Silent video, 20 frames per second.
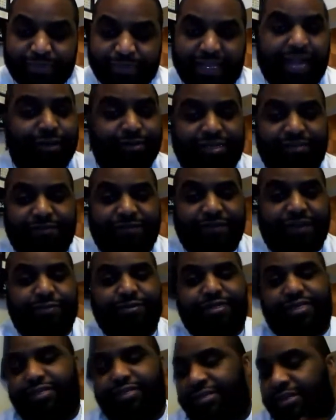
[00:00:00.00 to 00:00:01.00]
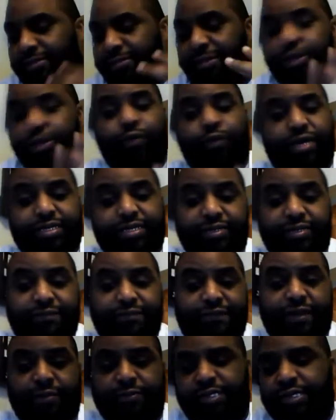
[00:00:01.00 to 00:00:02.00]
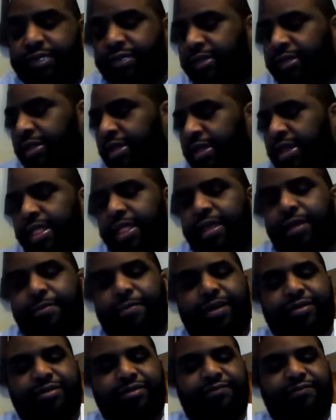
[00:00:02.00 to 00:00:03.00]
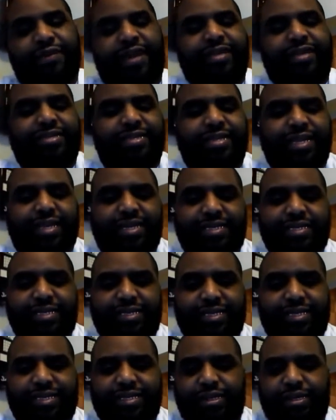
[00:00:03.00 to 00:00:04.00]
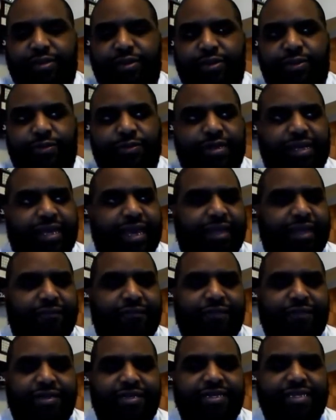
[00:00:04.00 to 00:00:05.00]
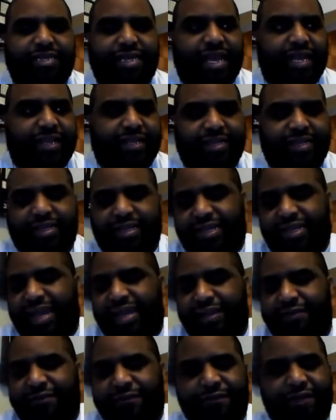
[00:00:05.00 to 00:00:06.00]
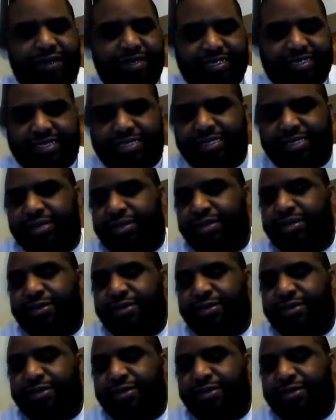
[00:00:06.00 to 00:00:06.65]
Fauci. He's going to be questioning Fauci about this vaccination and the gain of functionality, the gain of function